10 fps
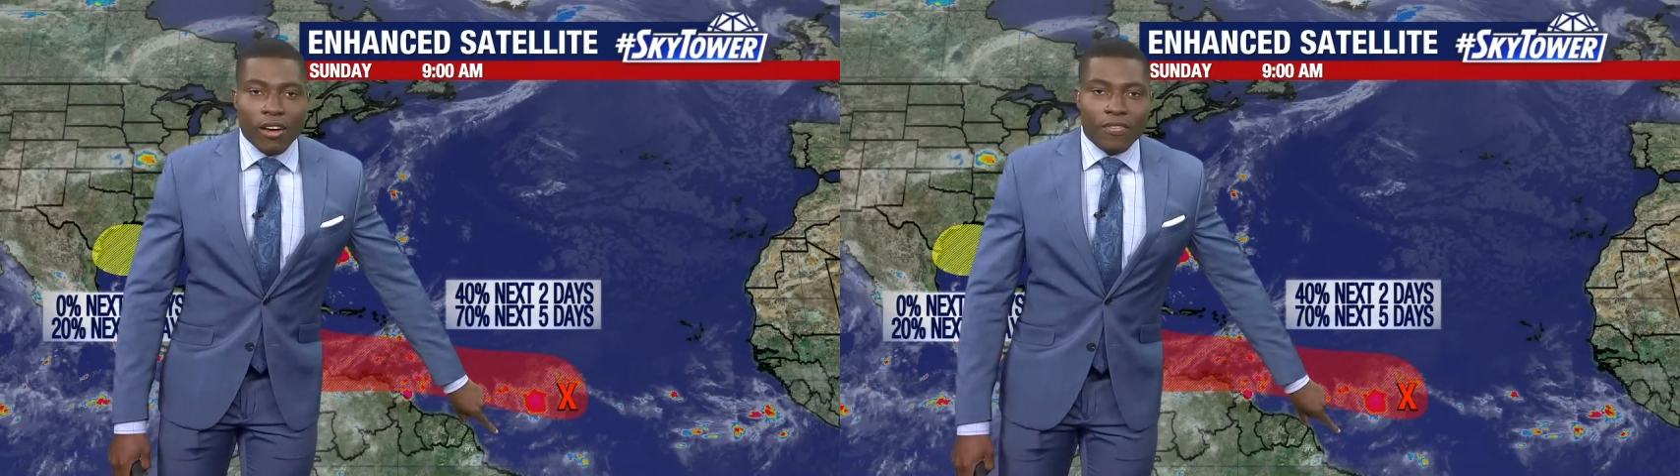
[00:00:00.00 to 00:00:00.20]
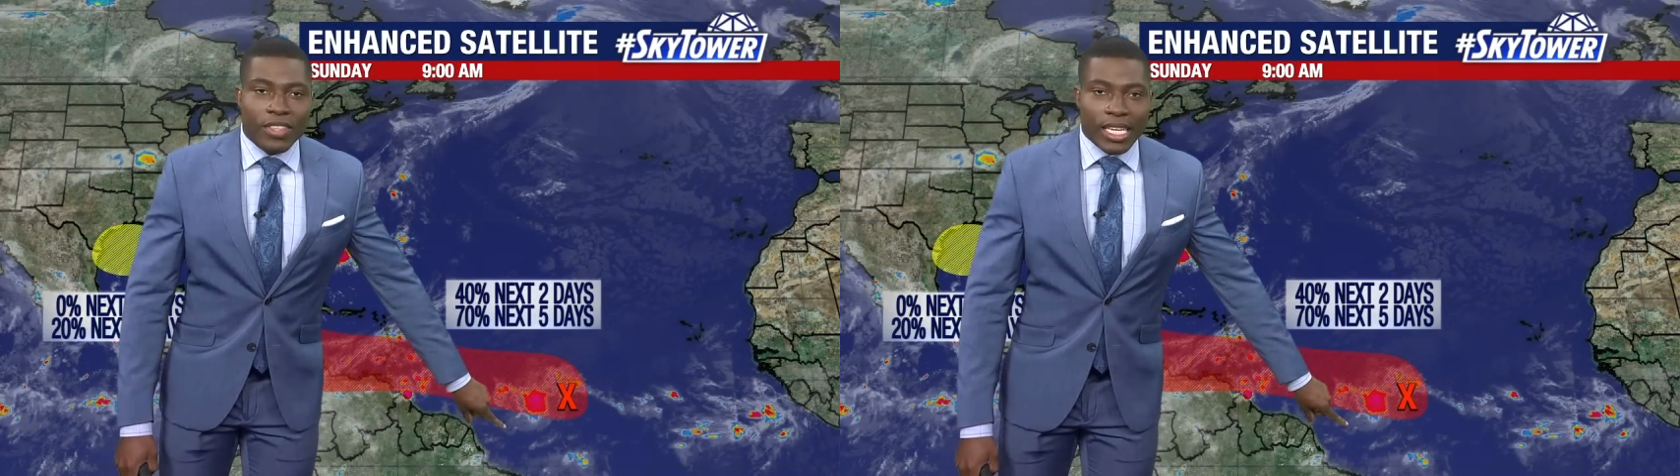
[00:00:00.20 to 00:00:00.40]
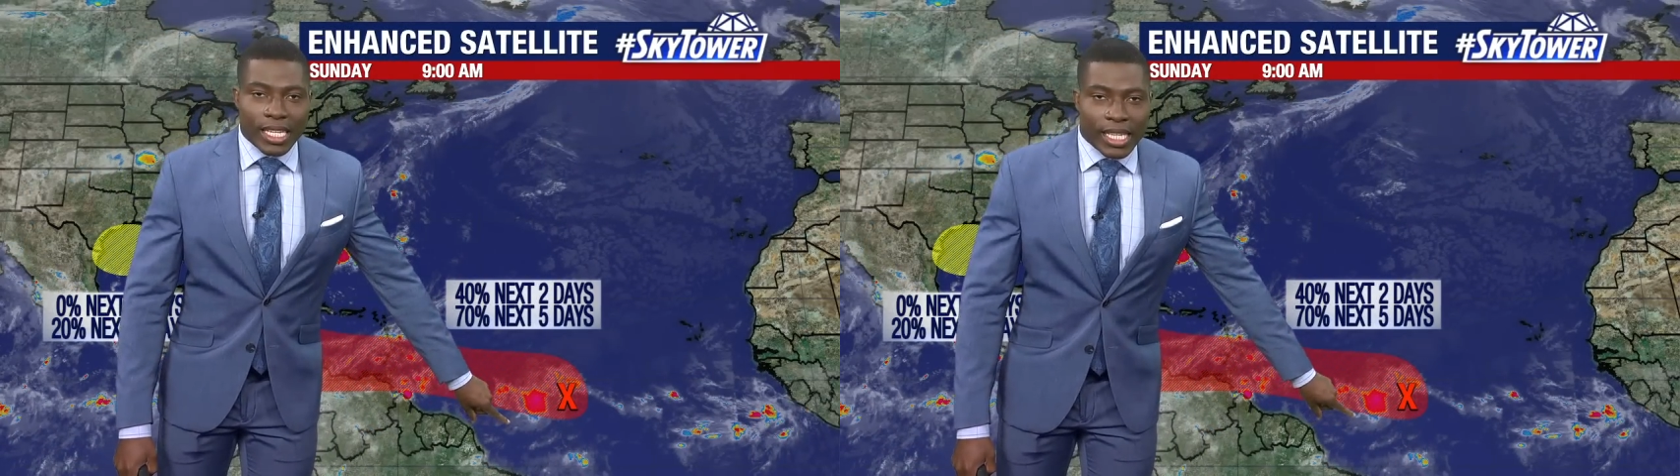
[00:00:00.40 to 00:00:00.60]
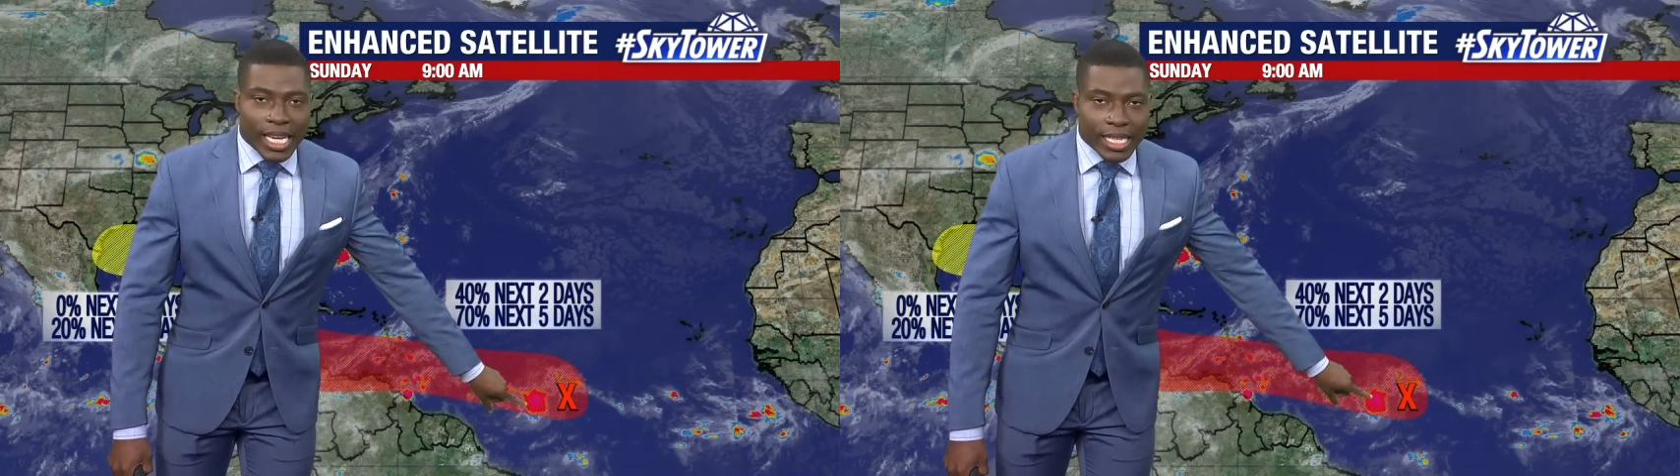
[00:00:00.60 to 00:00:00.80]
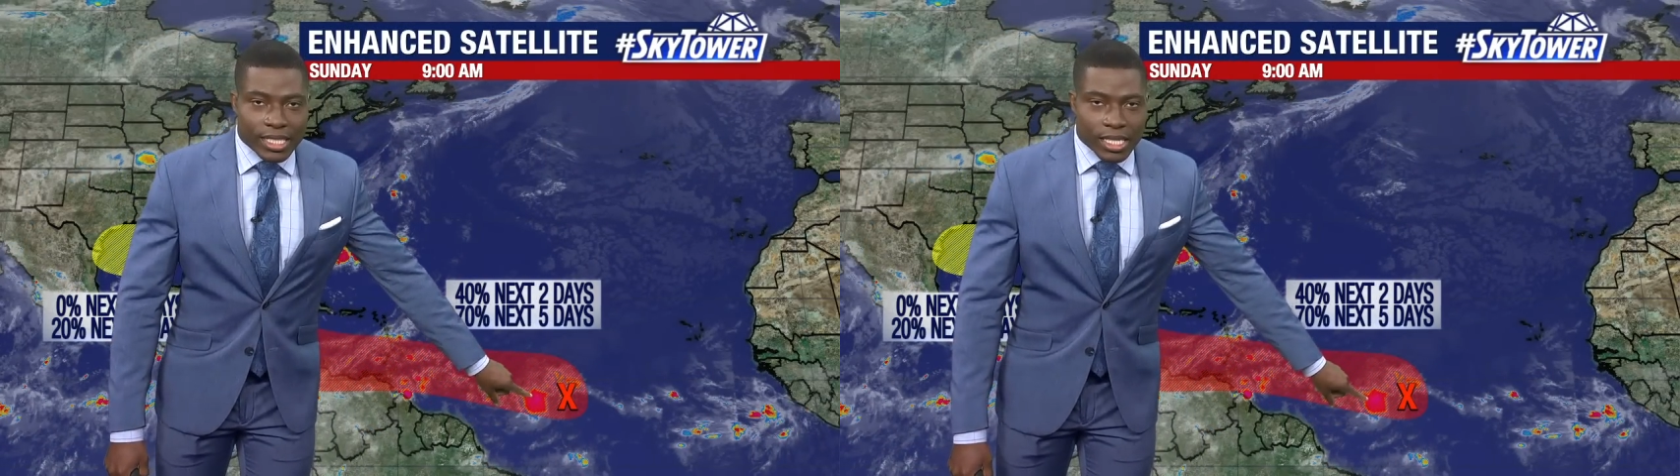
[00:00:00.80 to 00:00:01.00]
of the
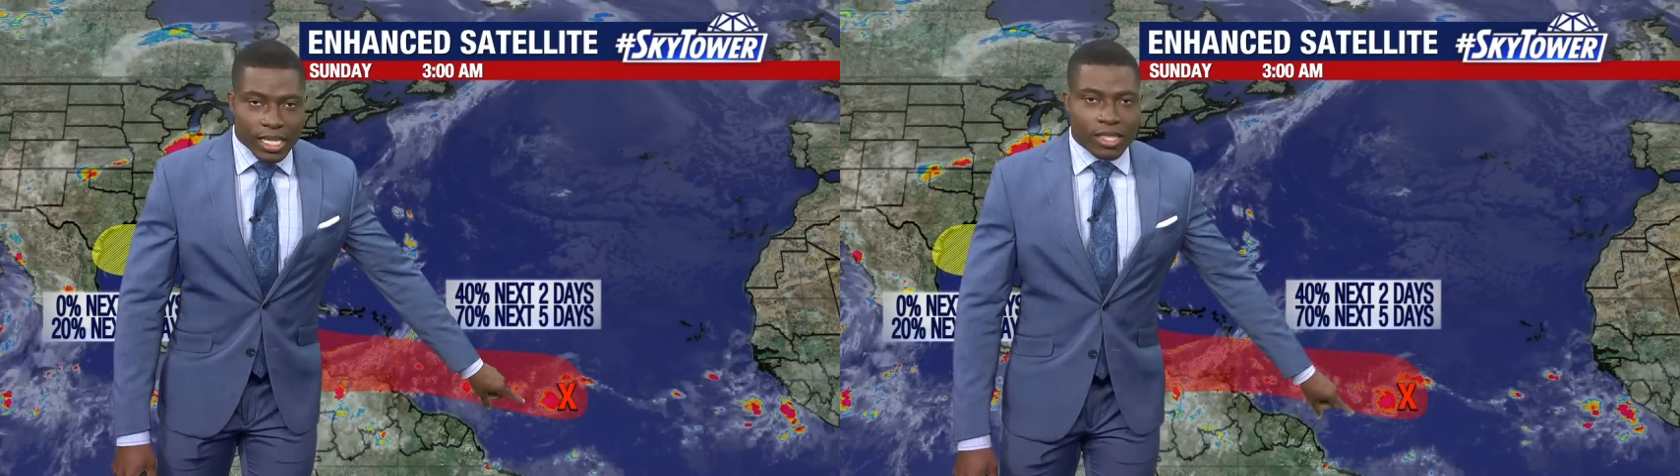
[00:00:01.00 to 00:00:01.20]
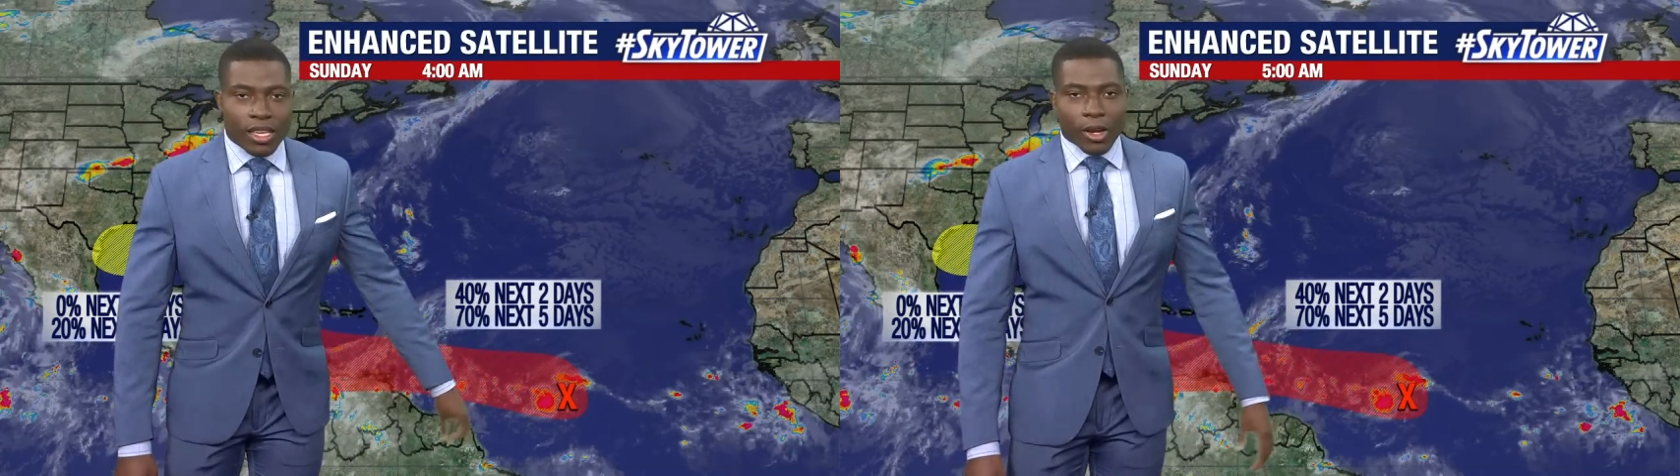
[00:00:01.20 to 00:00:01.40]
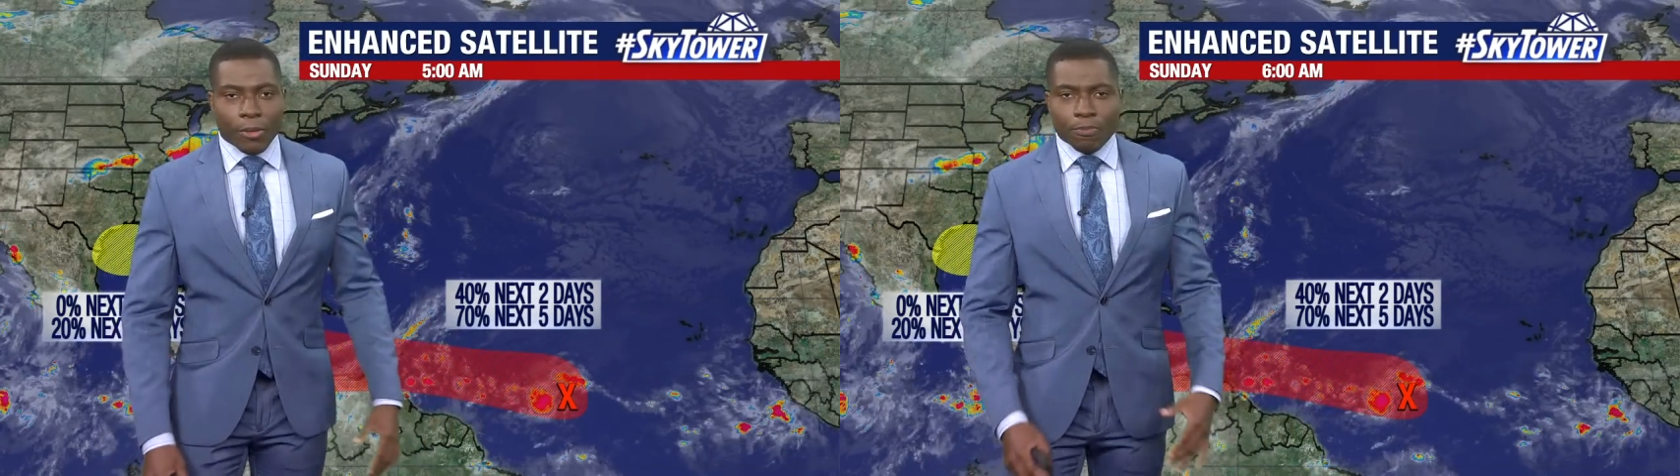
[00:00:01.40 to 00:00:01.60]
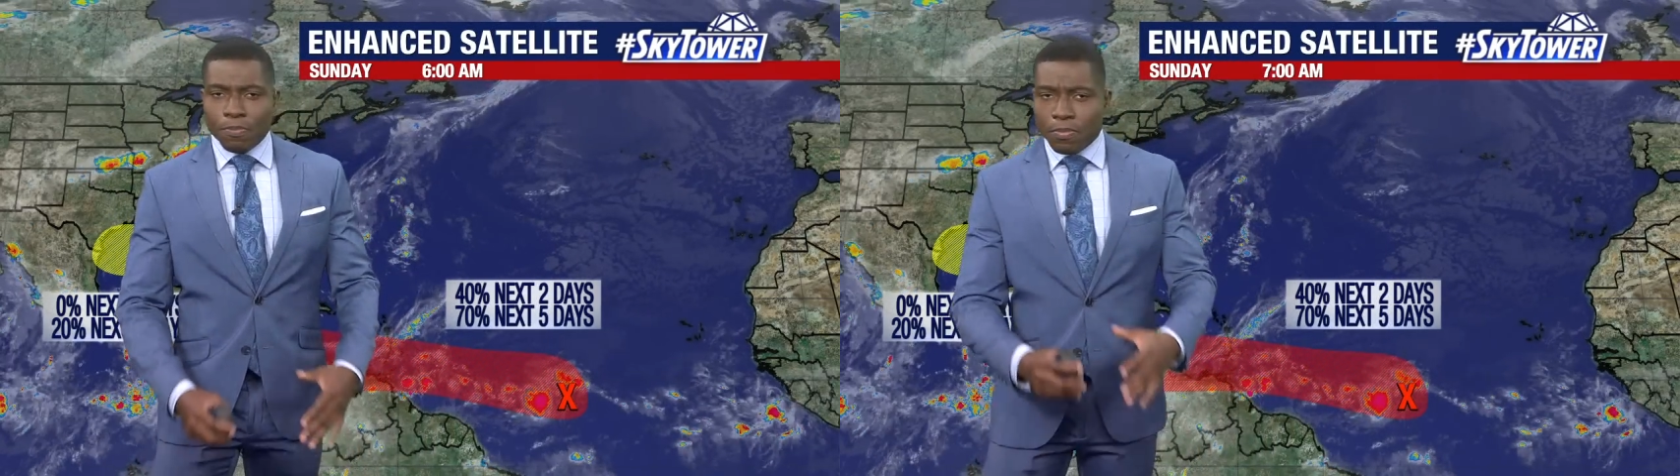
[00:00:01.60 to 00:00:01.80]
Atlantic there.